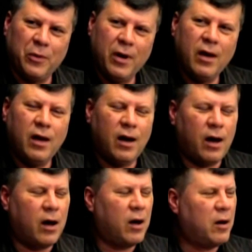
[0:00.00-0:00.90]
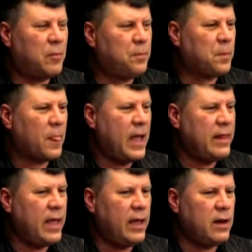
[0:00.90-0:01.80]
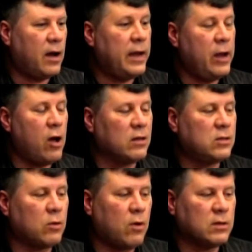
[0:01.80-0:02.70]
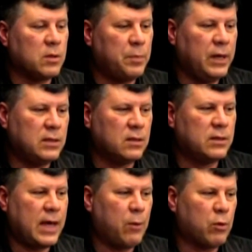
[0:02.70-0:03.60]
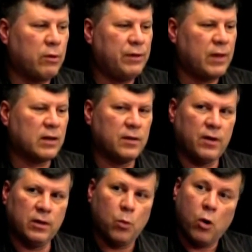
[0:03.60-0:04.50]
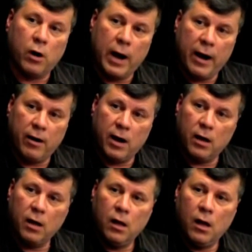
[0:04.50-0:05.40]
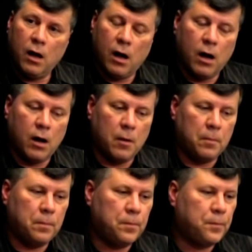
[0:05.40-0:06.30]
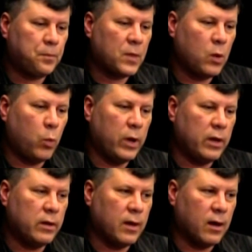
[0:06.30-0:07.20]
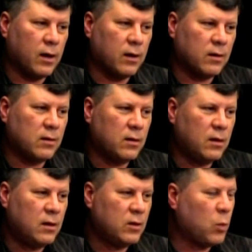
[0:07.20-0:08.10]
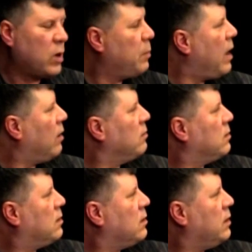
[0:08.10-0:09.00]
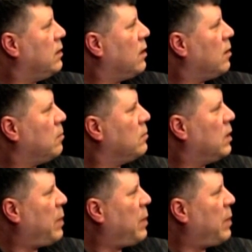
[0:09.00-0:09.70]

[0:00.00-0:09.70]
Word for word: Mm-hmm. Um, and then he also wrote some pieces that were reflective on the war era, um, with uh, the one about the the